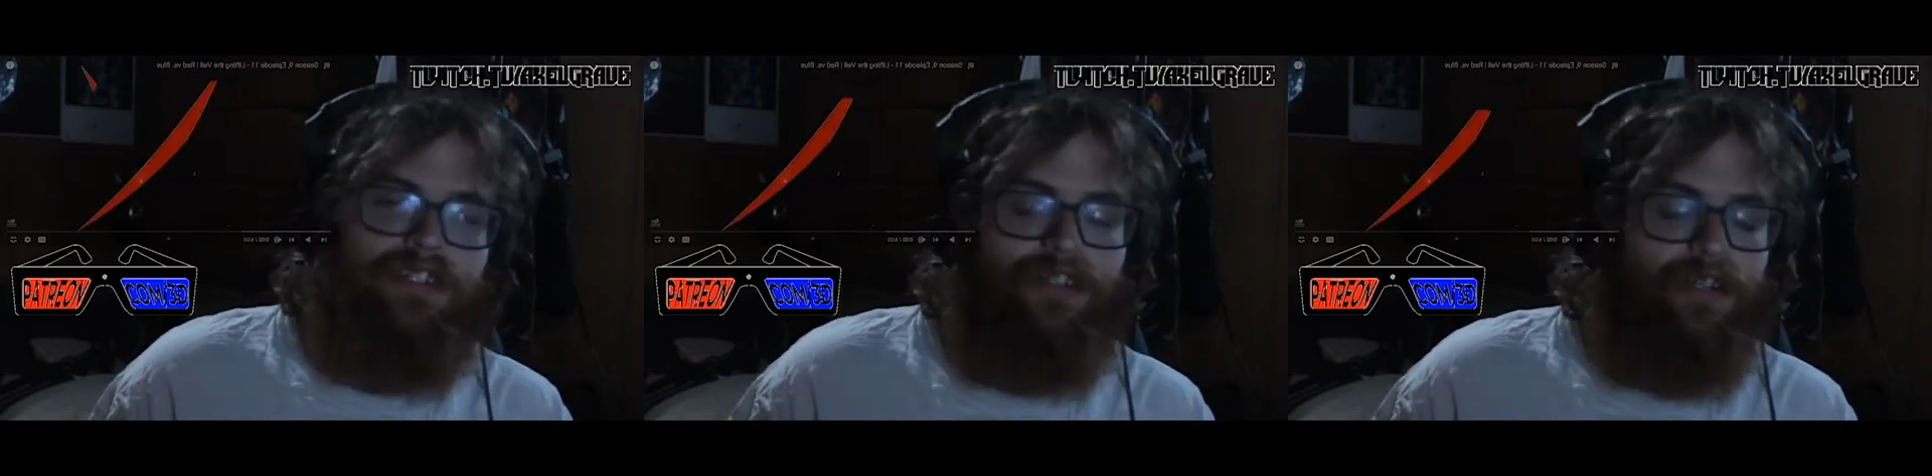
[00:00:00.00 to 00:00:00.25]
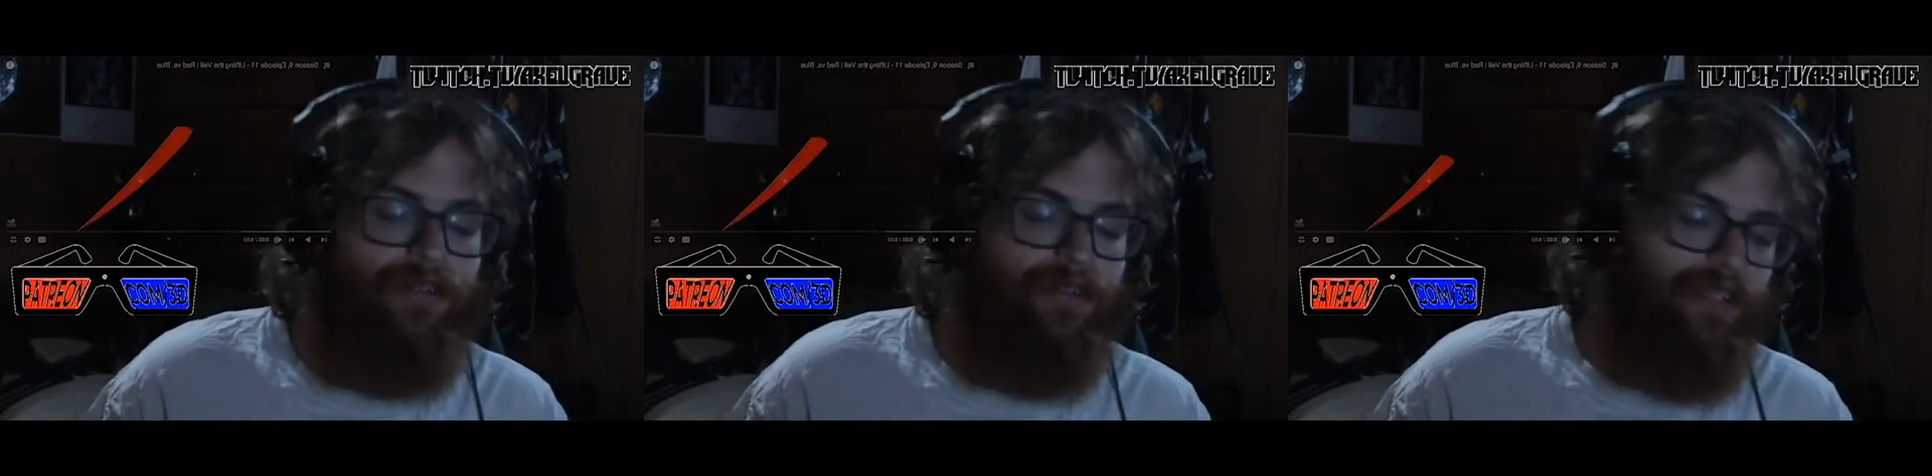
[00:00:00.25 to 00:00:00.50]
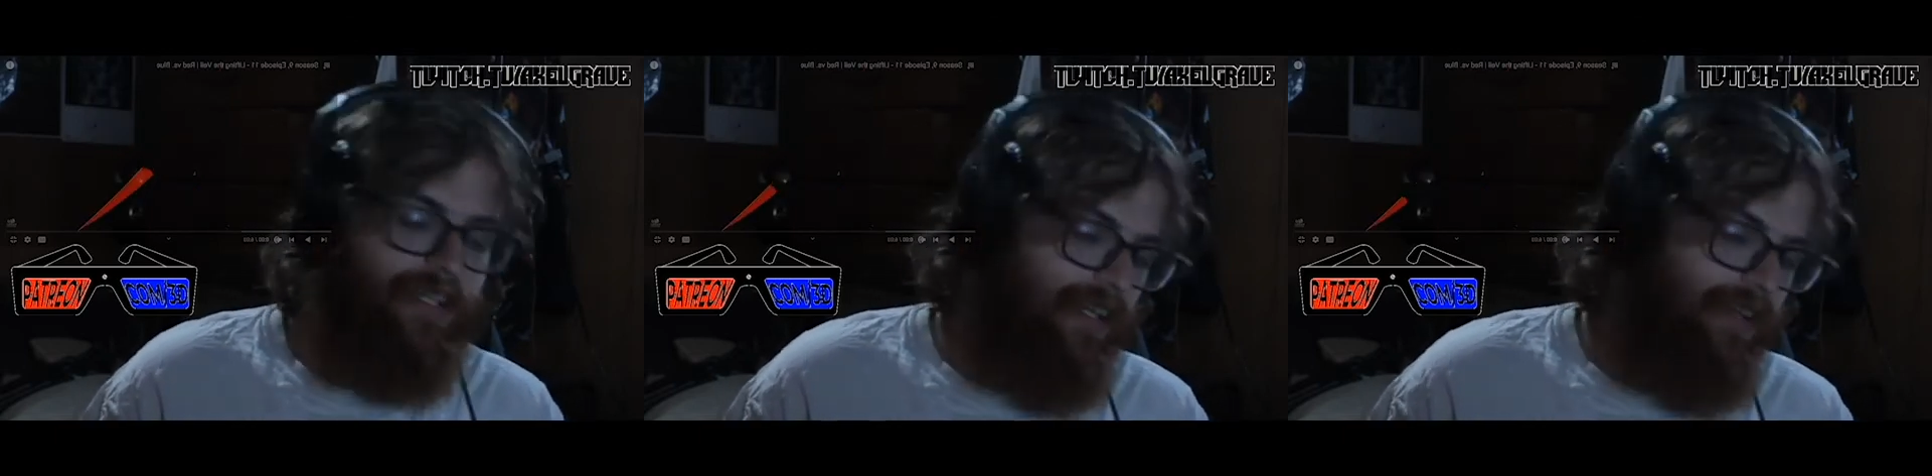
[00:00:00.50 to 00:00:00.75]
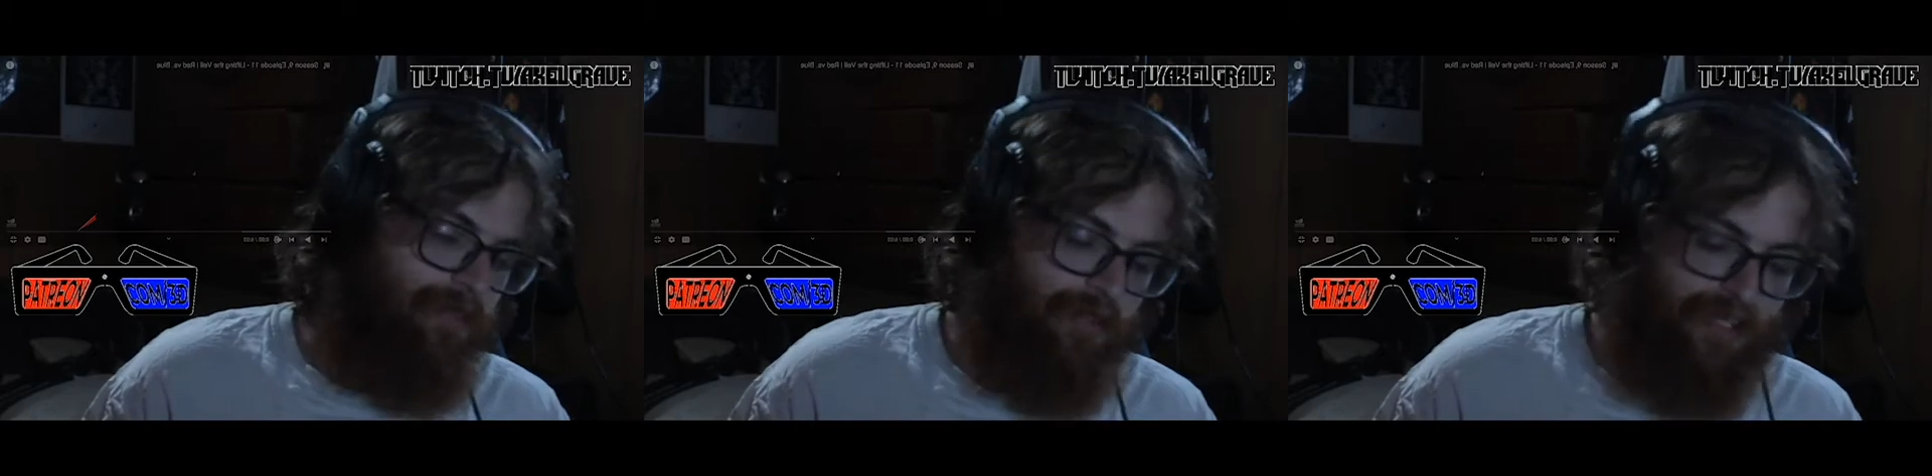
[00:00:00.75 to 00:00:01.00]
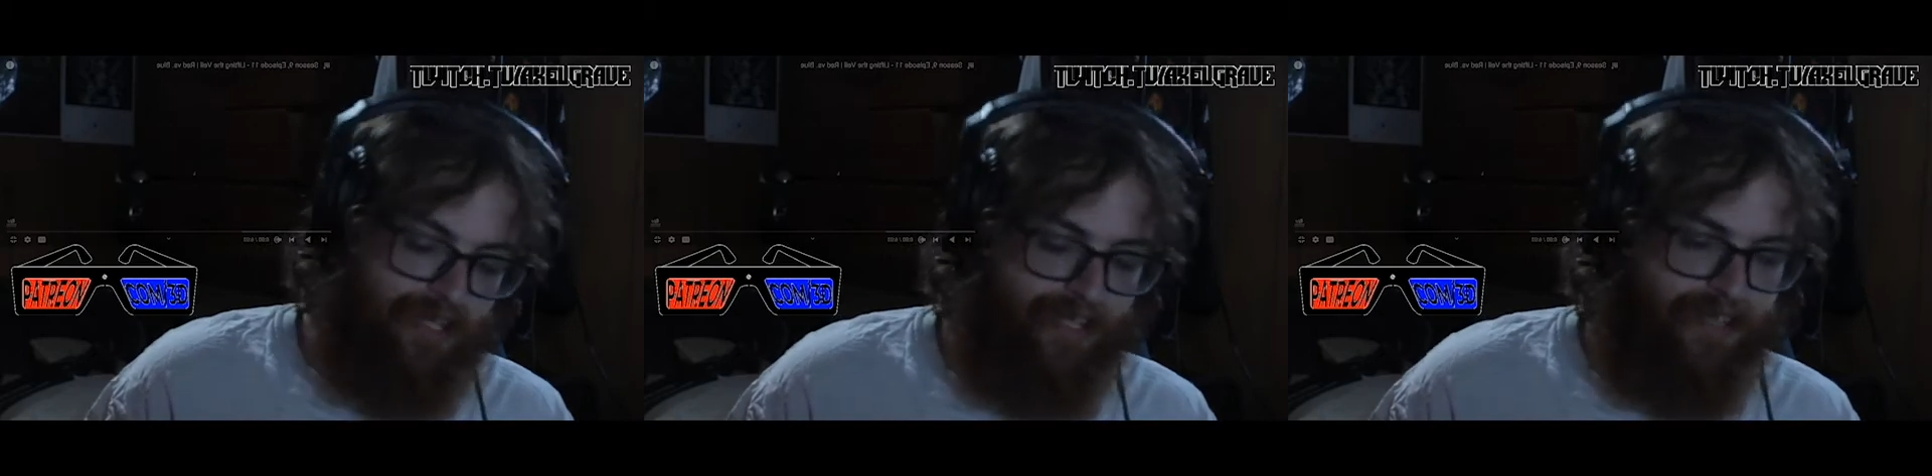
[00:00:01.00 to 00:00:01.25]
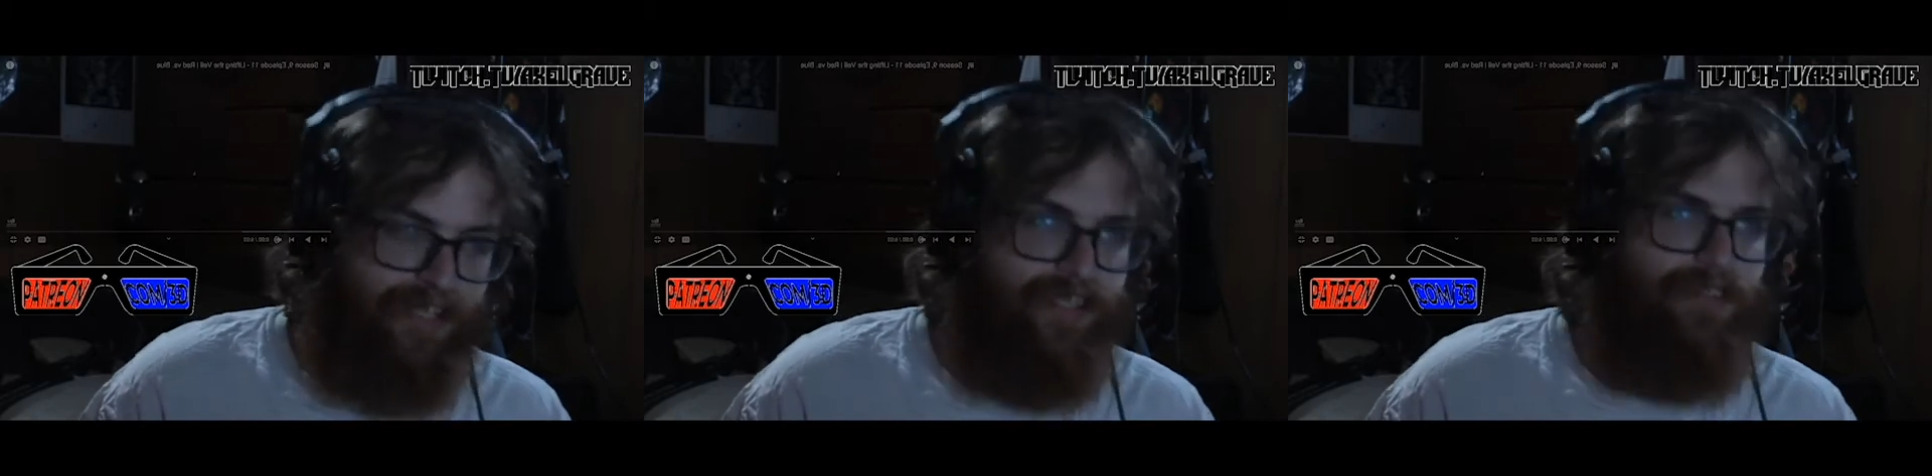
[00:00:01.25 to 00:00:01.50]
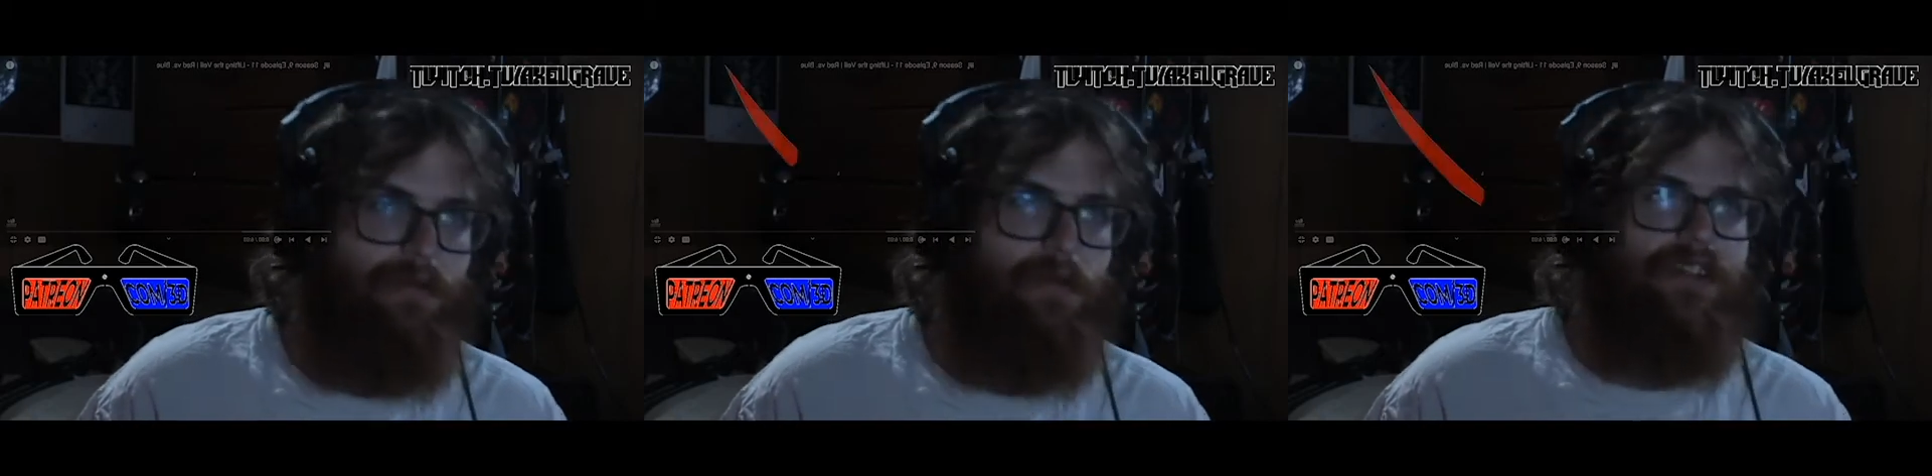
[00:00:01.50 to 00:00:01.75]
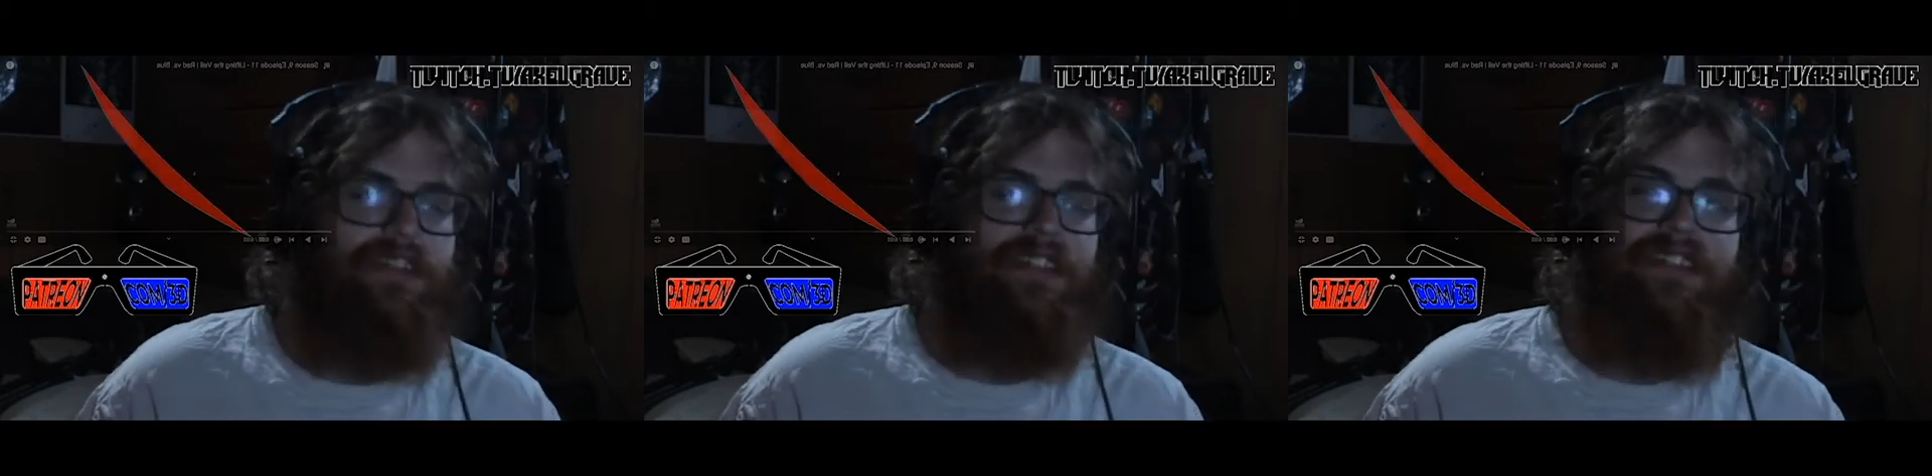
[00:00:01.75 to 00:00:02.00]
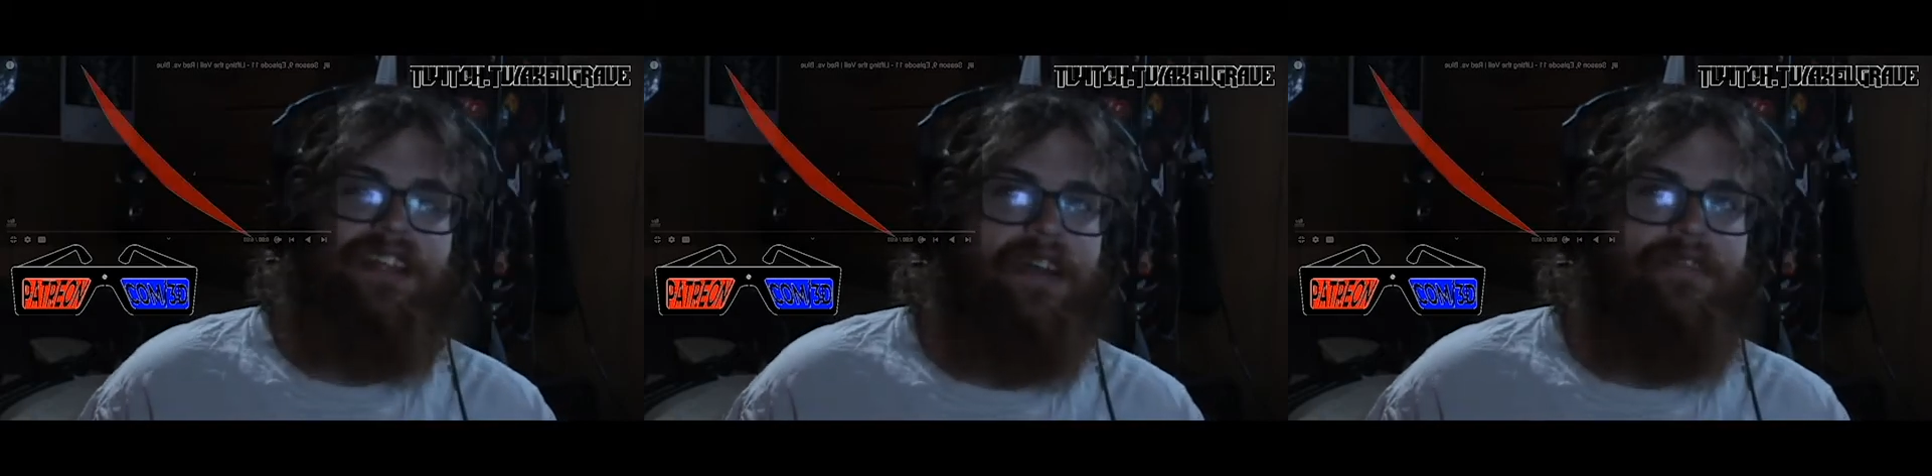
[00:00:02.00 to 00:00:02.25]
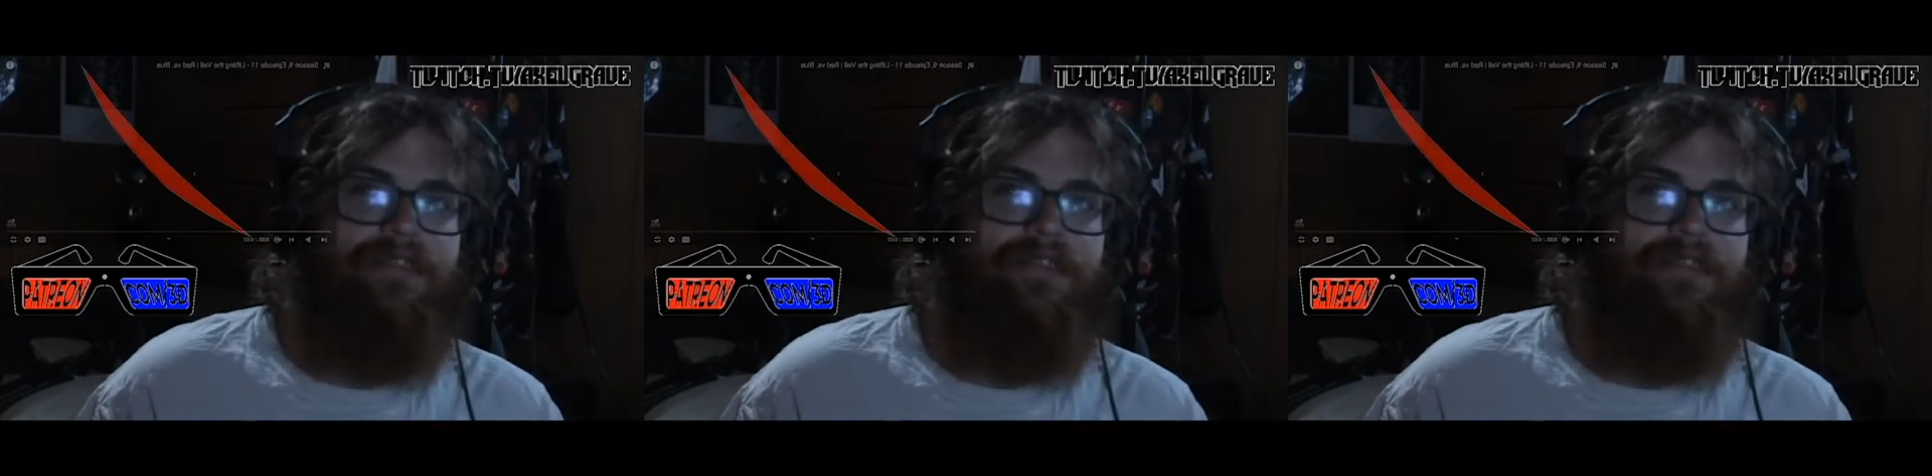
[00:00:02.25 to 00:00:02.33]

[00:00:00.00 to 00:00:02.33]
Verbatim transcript: So if you're seeing this or watching this live,